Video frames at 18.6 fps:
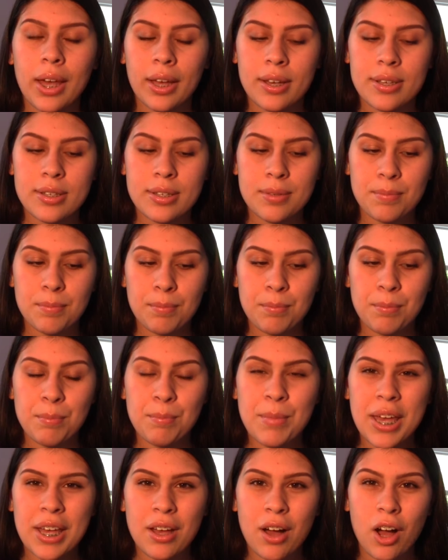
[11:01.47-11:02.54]
guess,
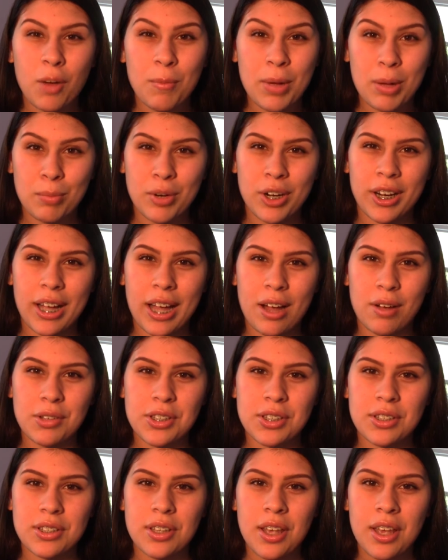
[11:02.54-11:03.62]
make all my
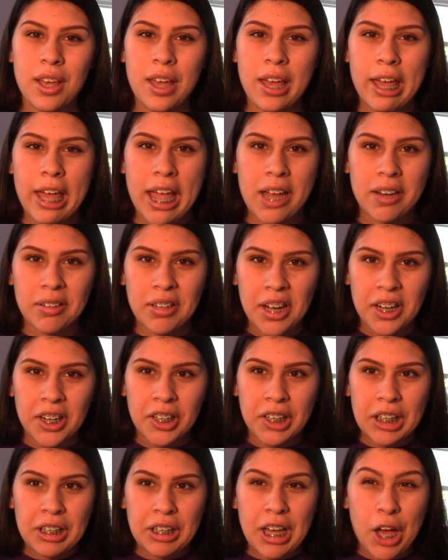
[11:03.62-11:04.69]
breakouts and kind of
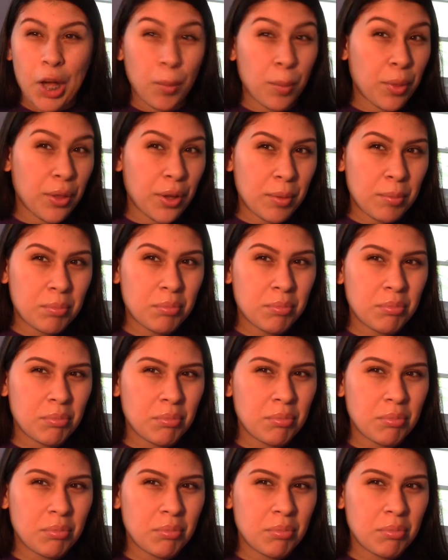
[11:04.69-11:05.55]
like help them,